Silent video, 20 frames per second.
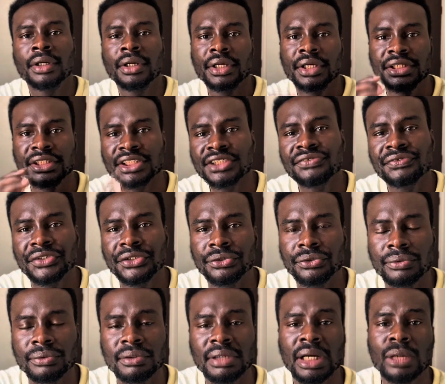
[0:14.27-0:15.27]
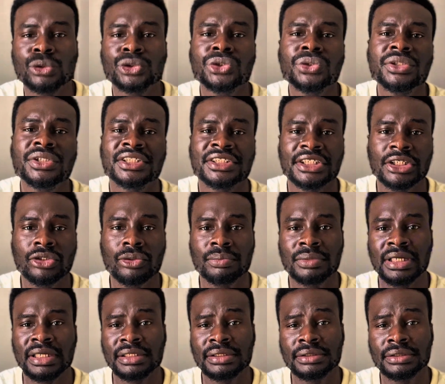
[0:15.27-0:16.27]
In this video, I'll show you the setup
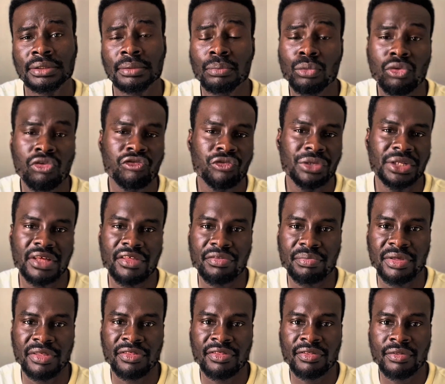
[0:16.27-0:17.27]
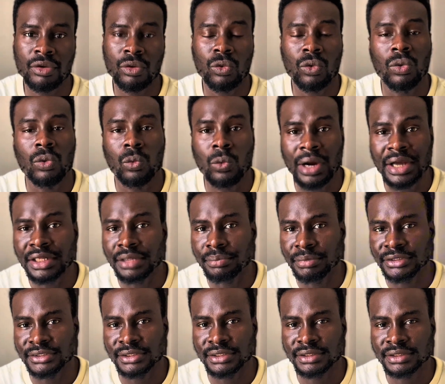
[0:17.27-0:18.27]
that most traders miss, why they
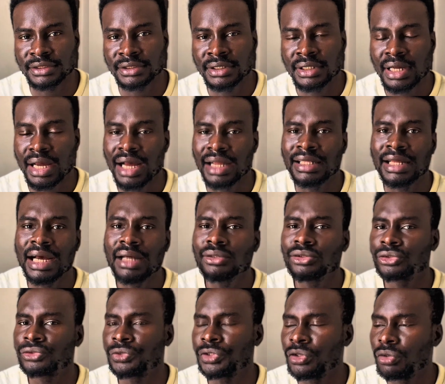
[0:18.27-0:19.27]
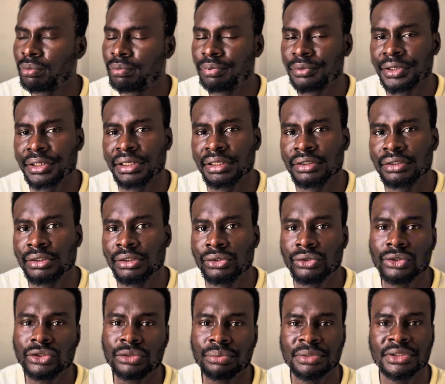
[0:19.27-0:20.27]
miss it, and how to train your brain
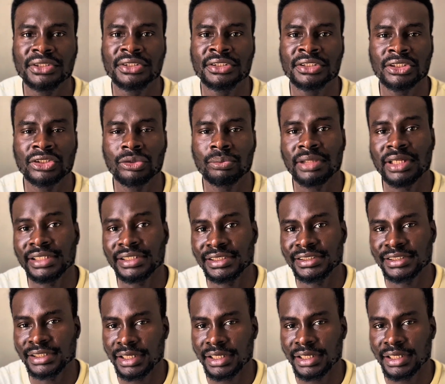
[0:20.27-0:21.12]
not to miss a setup like this